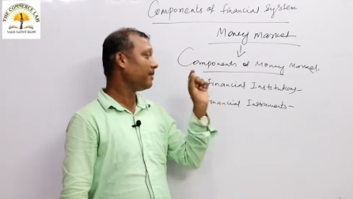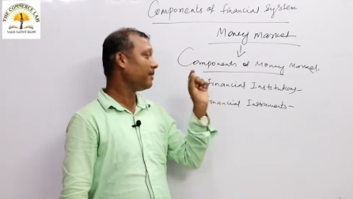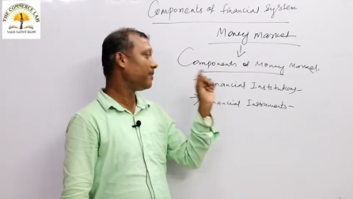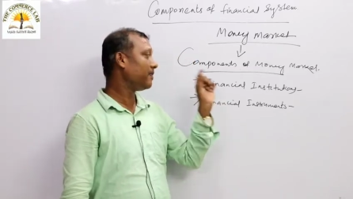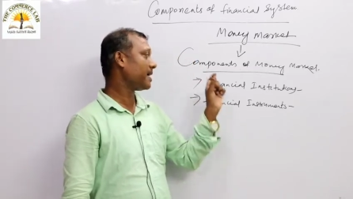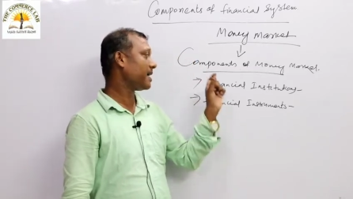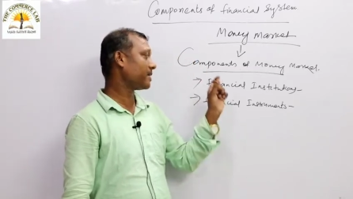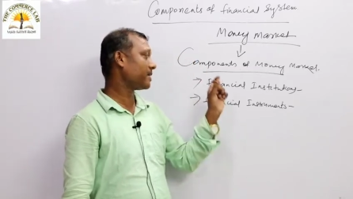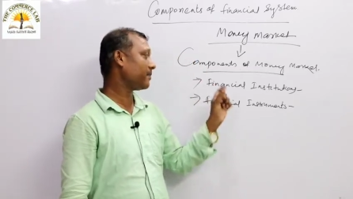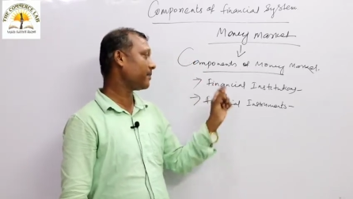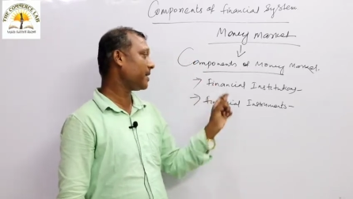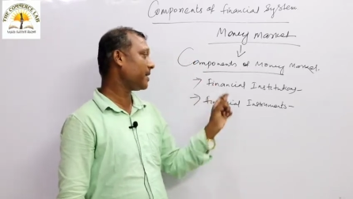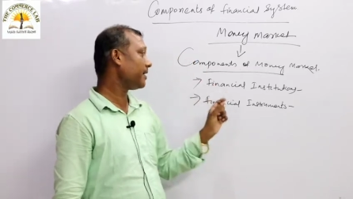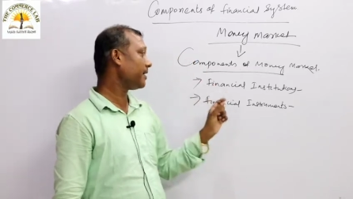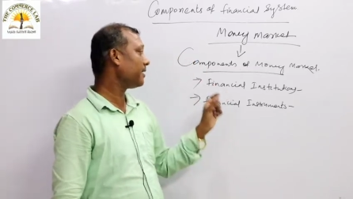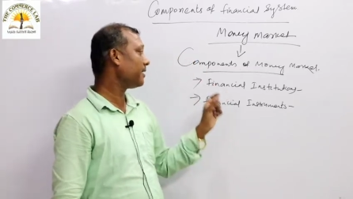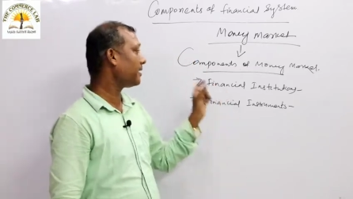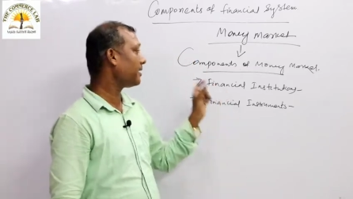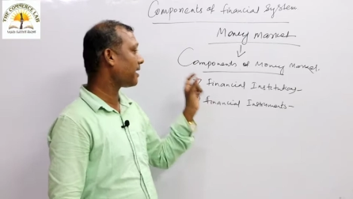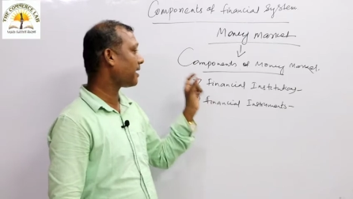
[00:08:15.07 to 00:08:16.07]
Briefly
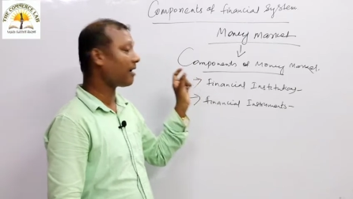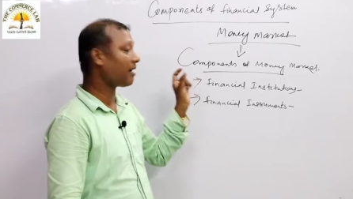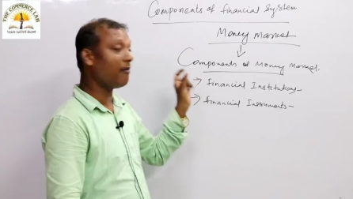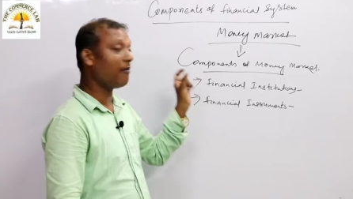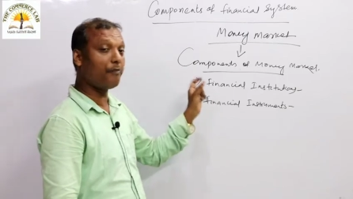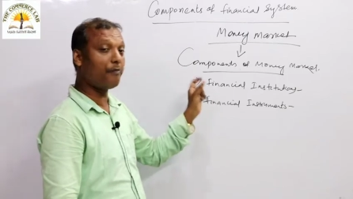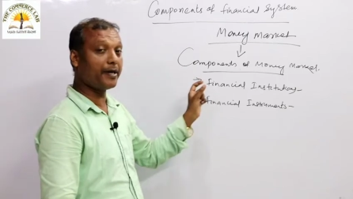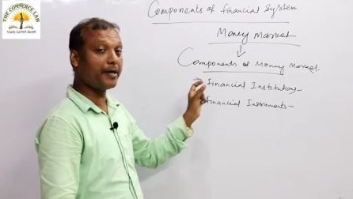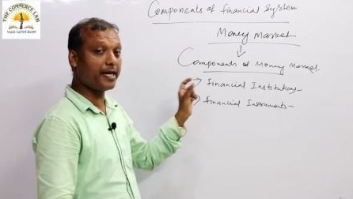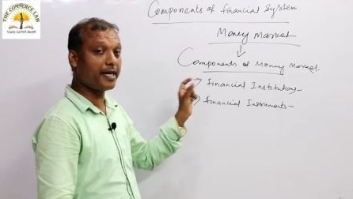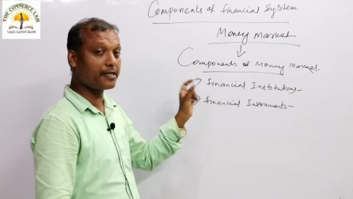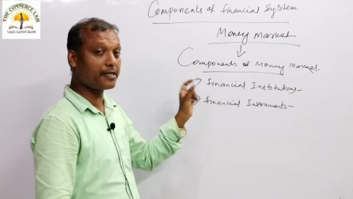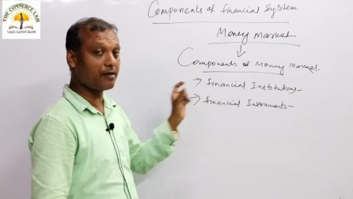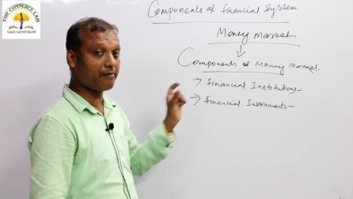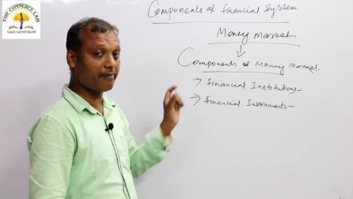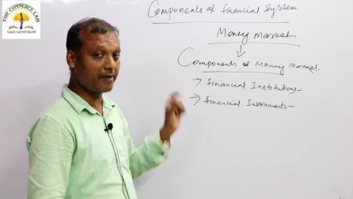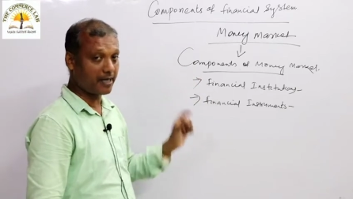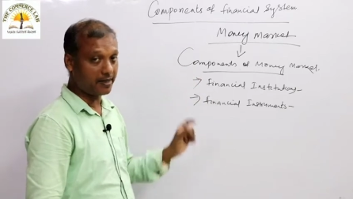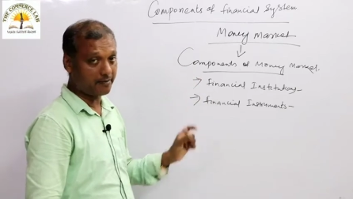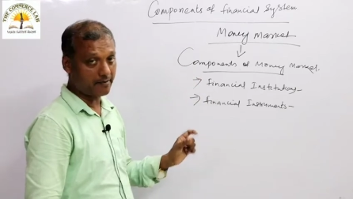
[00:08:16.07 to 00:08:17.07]
explain the
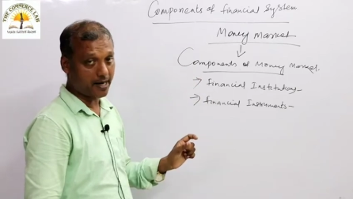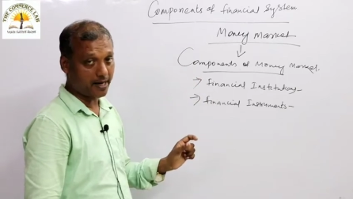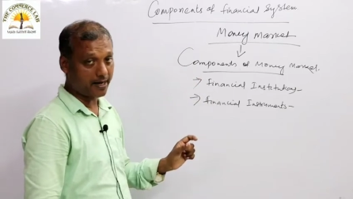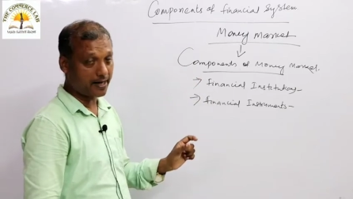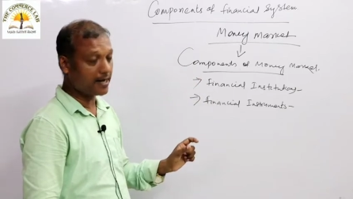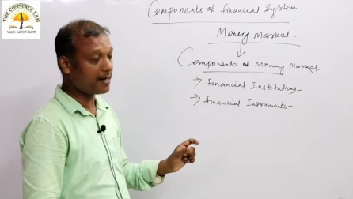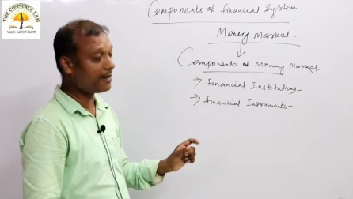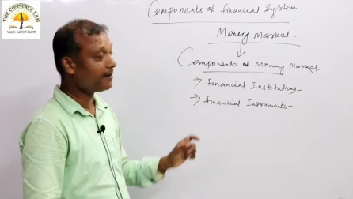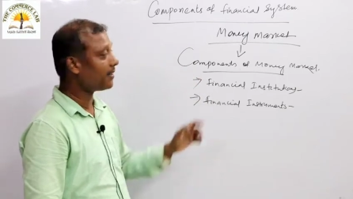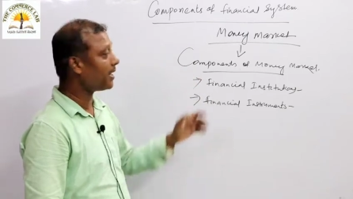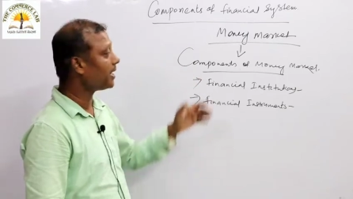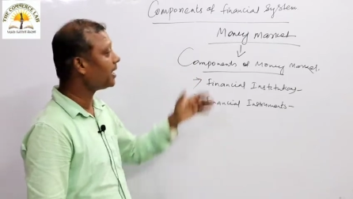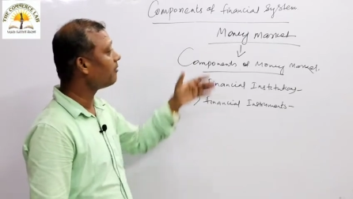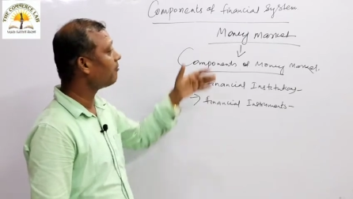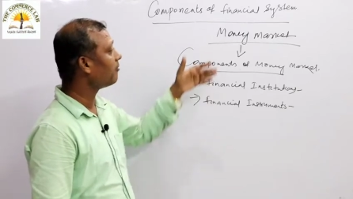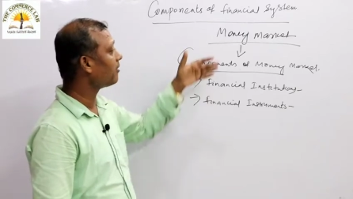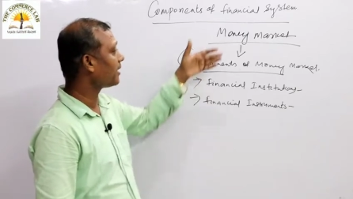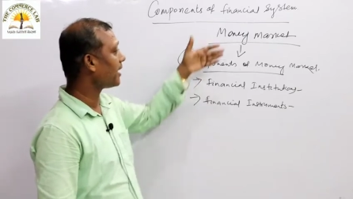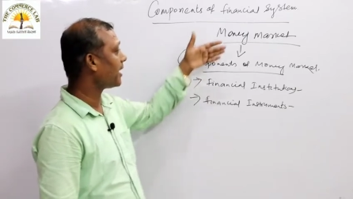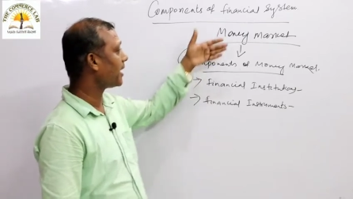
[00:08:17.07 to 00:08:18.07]
components of money market,
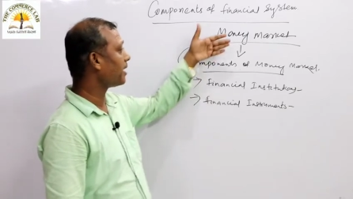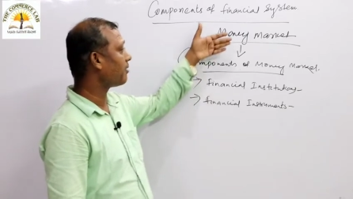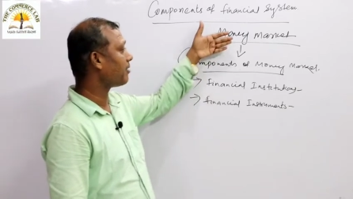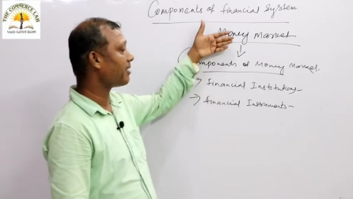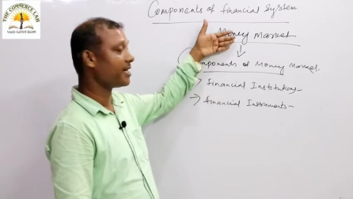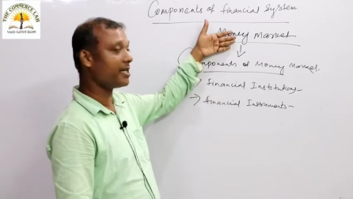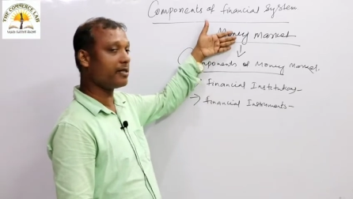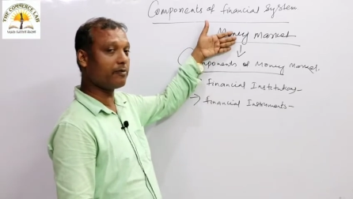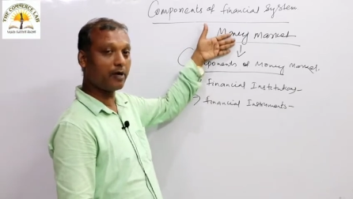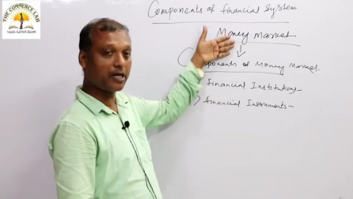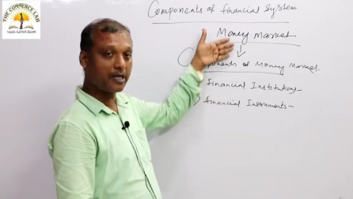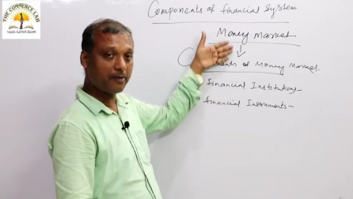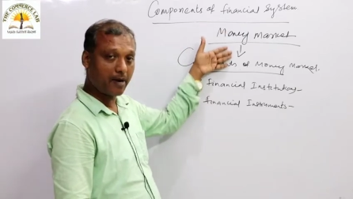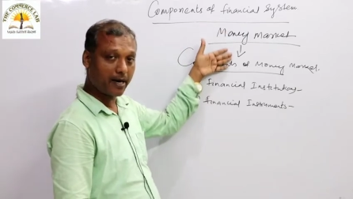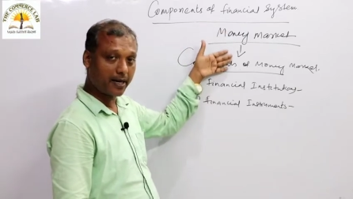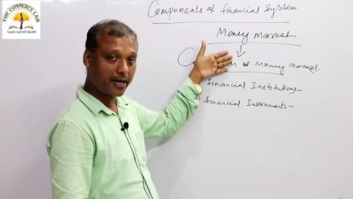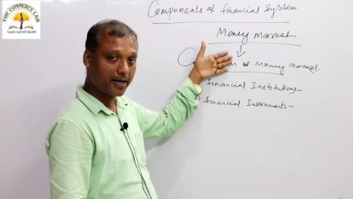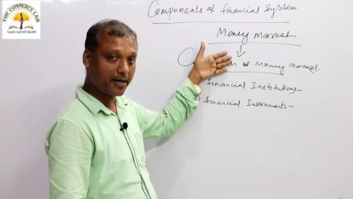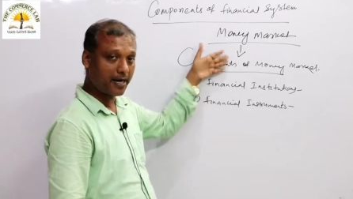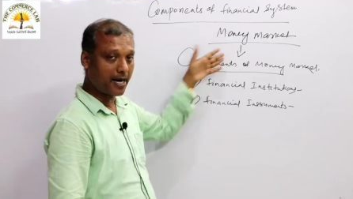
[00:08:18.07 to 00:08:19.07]
then you will write what is money
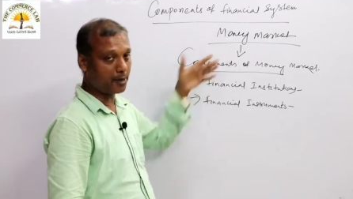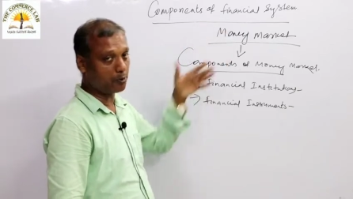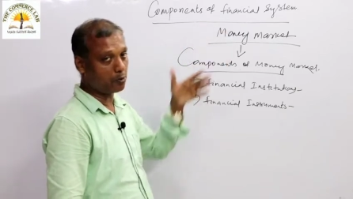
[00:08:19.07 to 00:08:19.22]
market.